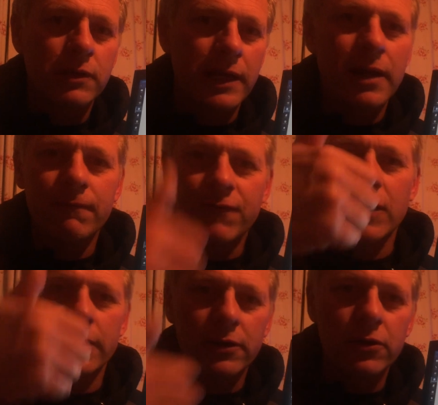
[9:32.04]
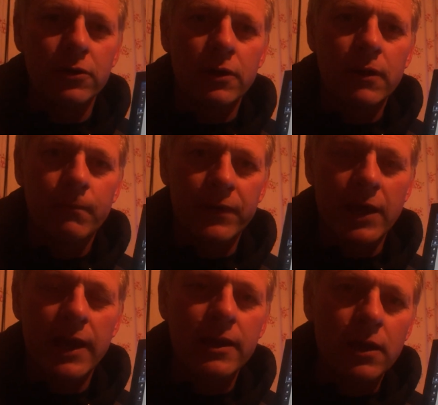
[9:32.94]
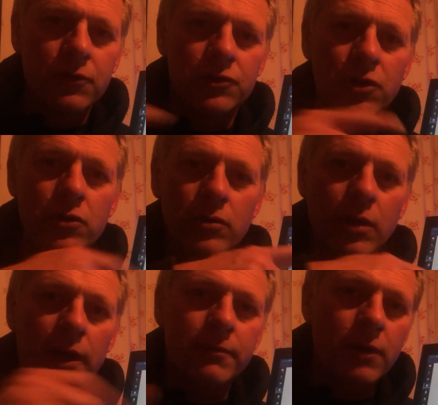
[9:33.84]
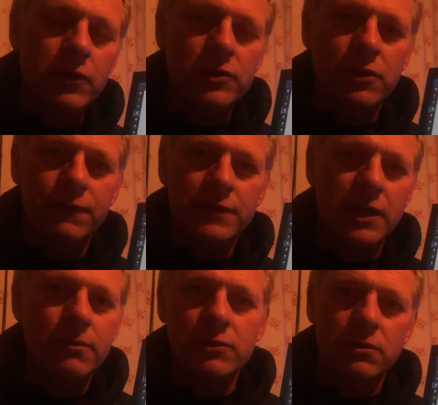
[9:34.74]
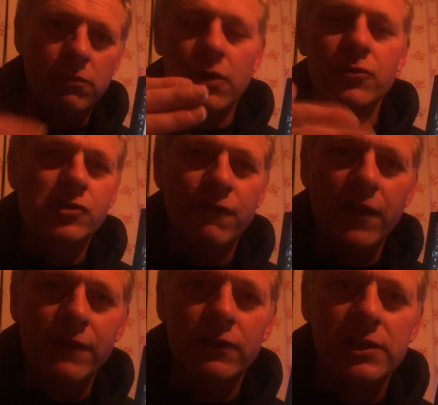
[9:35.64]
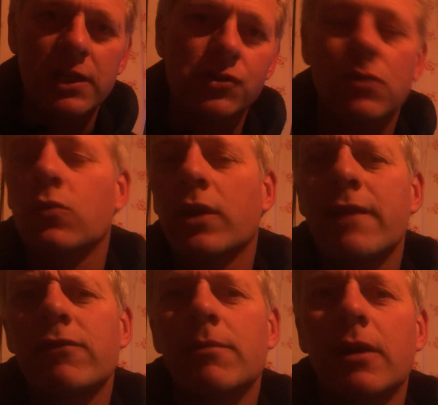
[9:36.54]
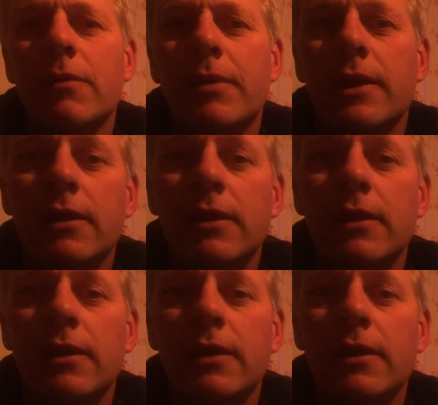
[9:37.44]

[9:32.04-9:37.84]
Yeah, I'm feeling good. Okay. Do you like Microsoft Teams? Who's your favorite teacher? Whatever it might be.